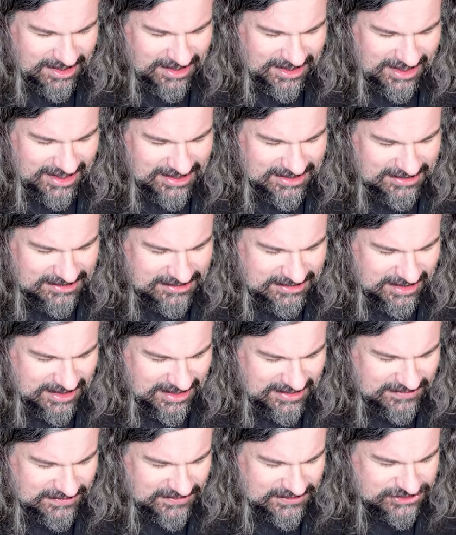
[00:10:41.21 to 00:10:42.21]
and
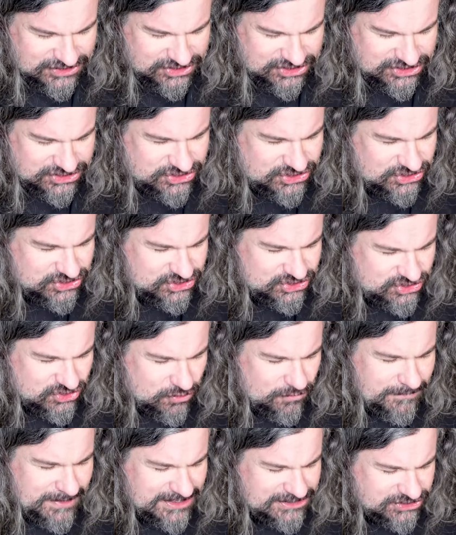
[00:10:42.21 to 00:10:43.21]
there's just
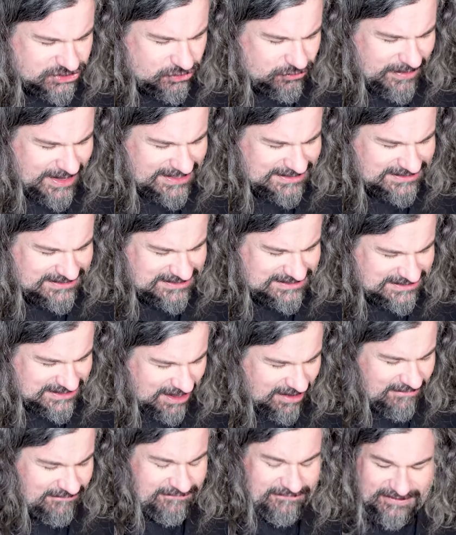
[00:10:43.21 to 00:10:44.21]
so much great
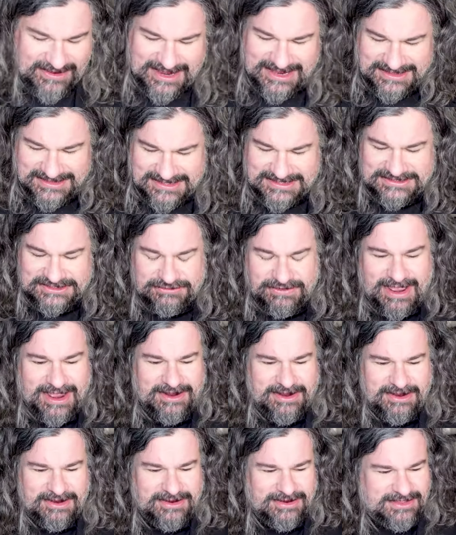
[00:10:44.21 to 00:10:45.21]
stuff in this
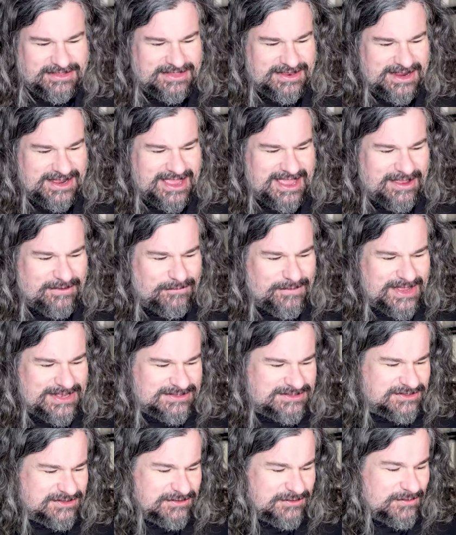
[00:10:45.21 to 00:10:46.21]
record that I can't
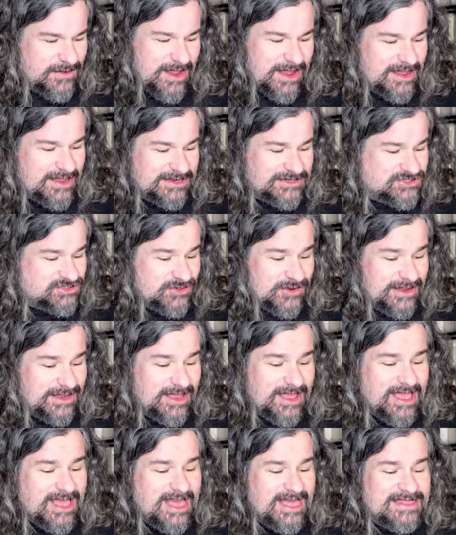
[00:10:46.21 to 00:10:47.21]
wait to enjoy.
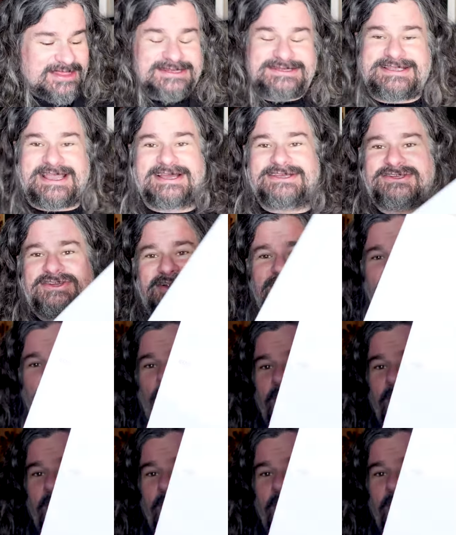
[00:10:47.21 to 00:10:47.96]
This Dexter